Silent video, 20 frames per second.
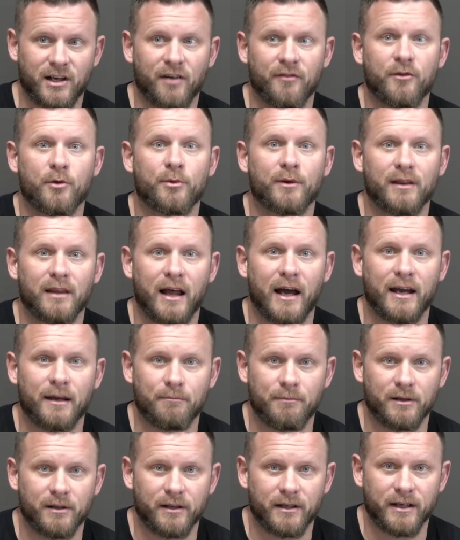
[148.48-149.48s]
of the
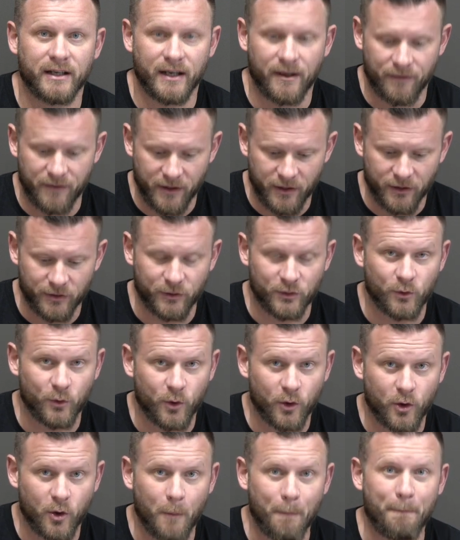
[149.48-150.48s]
reliability of the
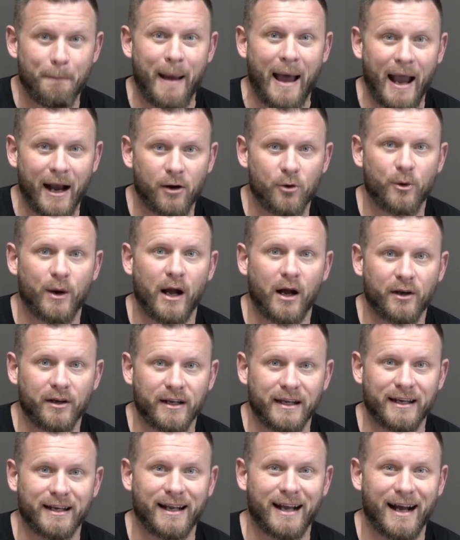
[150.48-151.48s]
historical background
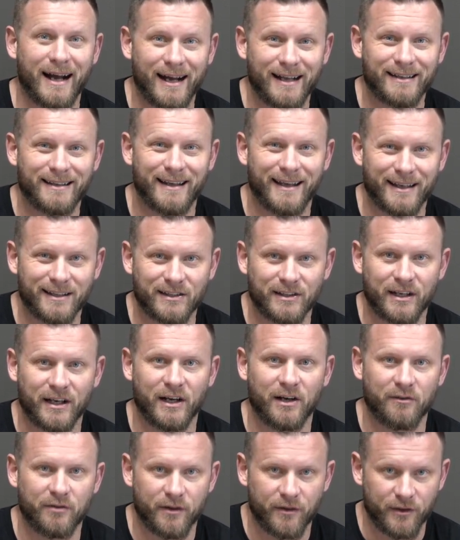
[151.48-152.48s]
and context
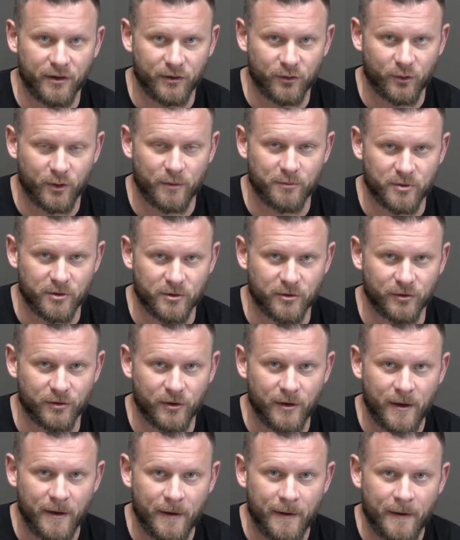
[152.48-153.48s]
of the scriptures.
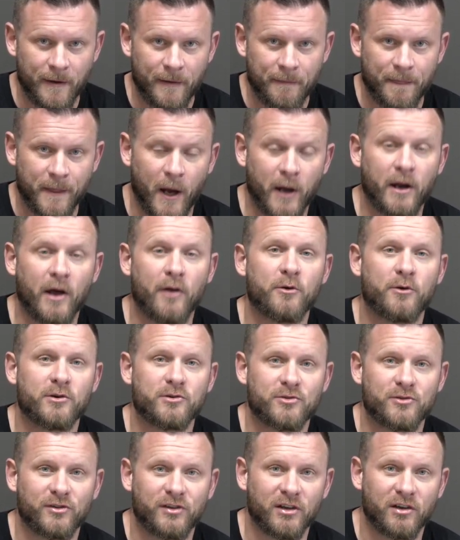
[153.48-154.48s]
Now, another
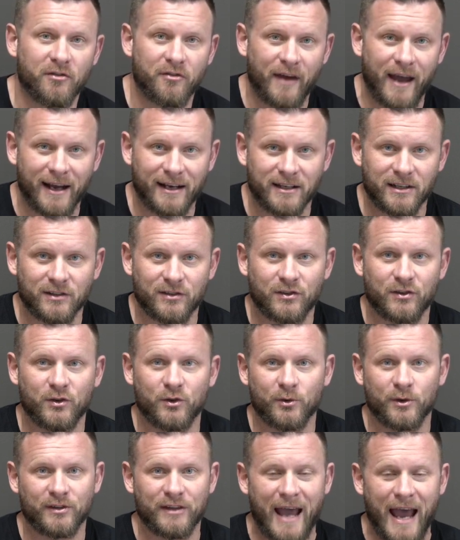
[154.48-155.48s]
interesting fact is
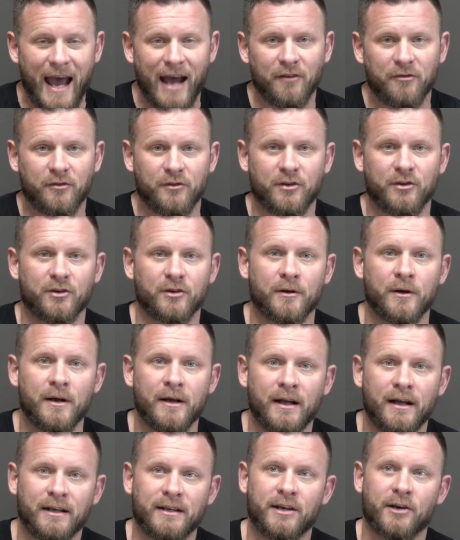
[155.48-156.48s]
too is after
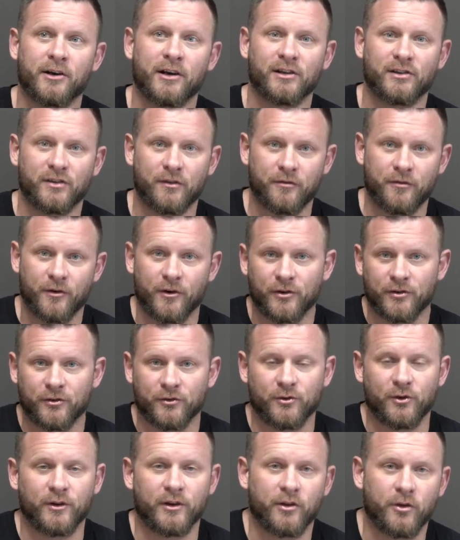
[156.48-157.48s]
Darius I,
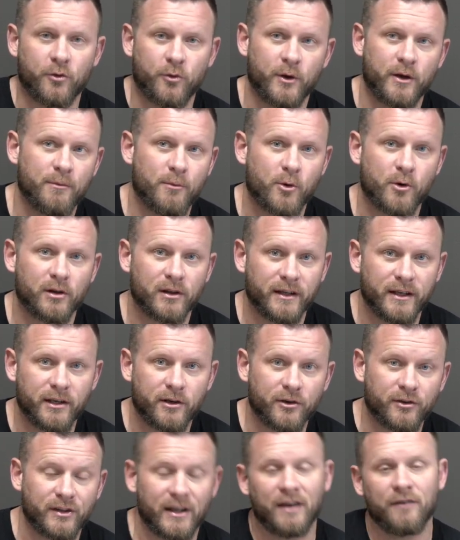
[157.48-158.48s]
there's only three more
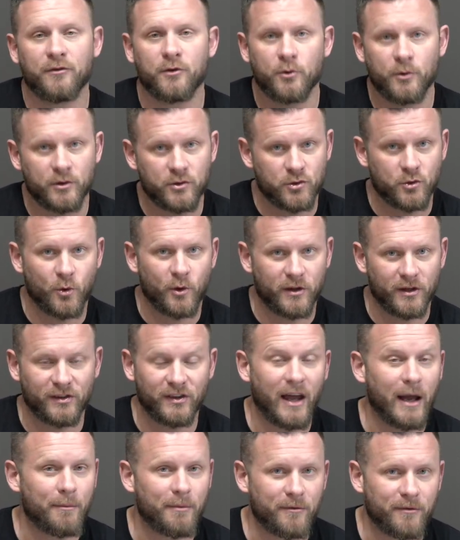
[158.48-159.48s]
leaders if you enjoy this
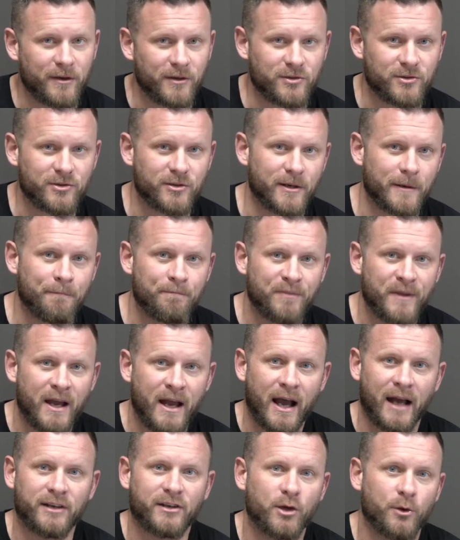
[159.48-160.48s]
type of history
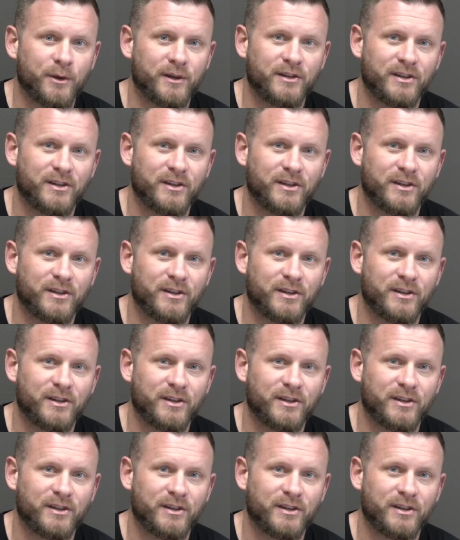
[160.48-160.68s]
until we